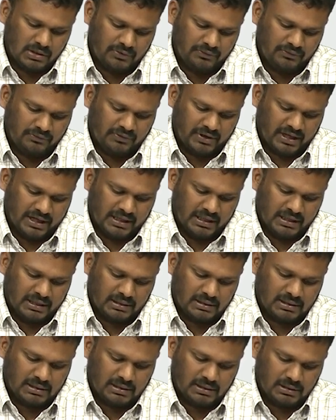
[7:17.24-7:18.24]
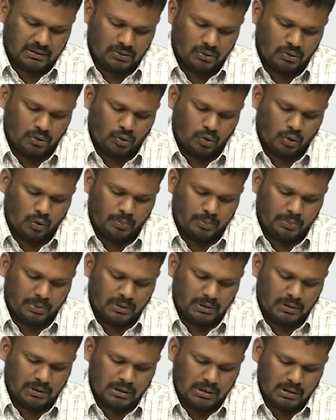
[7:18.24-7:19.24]
finite group.
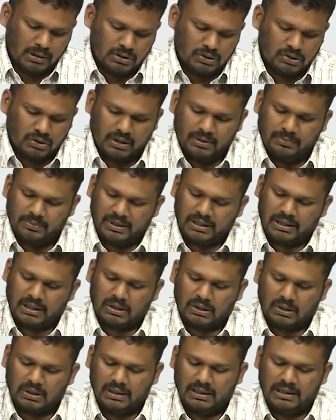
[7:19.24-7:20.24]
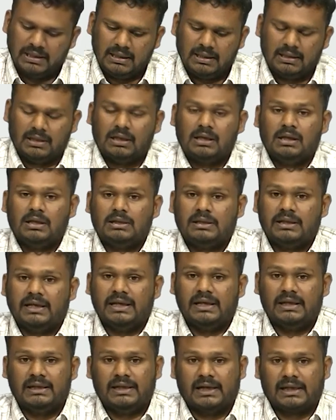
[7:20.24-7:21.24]
So in particularly,
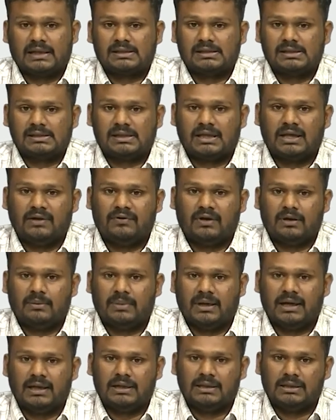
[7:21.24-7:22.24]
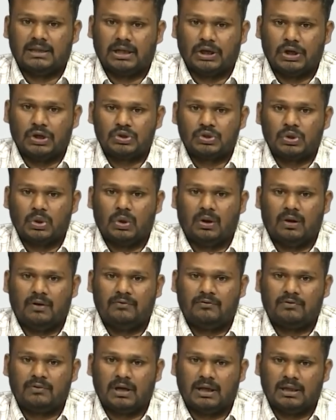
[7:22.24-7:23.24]
the index is given by the ratio
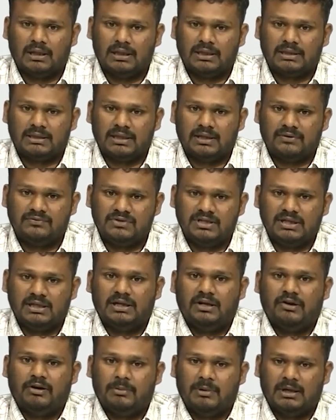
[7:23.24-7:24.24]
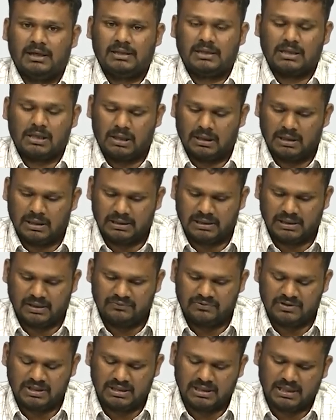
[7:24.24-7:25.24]
of cardinality of G divided by cardinality
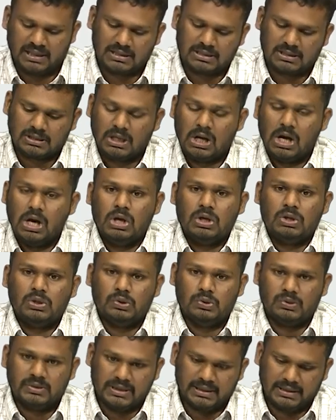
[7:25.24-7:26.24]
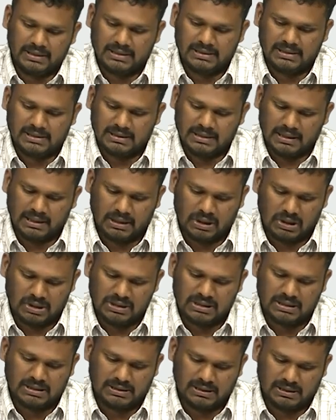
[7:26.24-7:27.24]
of Gx using this
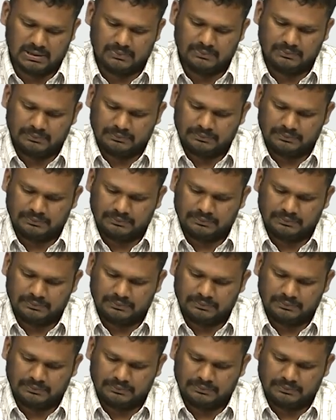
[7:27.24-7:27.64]
Lagrange's theorem.